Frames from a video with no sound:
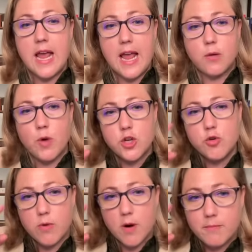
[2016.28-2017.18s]
And when
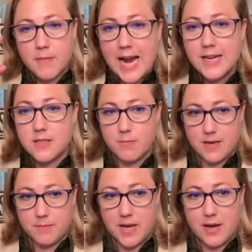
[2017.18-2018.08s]
you remind
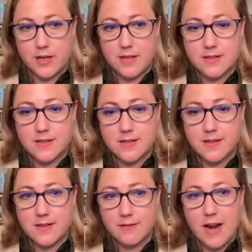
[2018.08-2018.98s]
me about it,
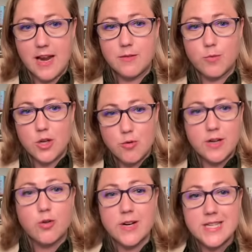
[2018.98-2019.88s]
right, when you
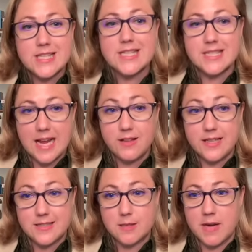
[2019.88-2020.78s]
increase the
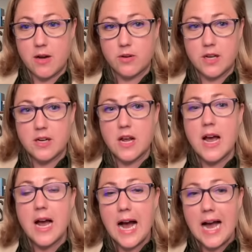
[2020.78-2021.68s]
salience about it,
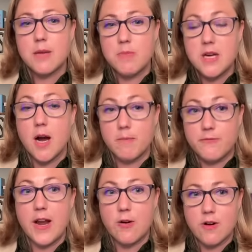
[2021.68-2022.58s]
I become
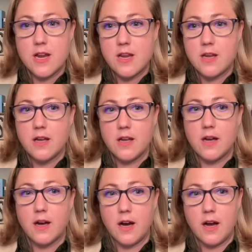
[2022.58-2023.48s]
very,
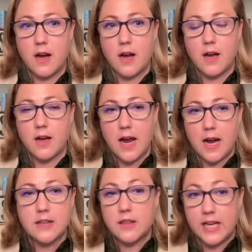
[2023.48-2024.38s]

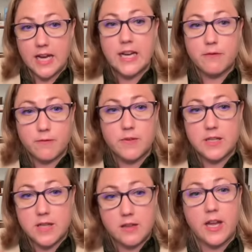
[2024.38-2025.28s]

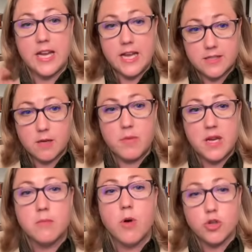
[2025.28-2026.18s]
it like hits a
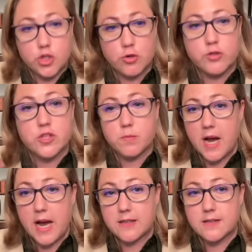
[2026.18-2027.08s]
big emotional
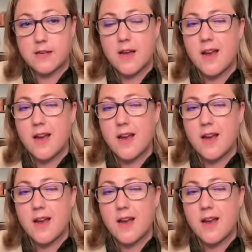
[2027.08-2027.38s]
spot.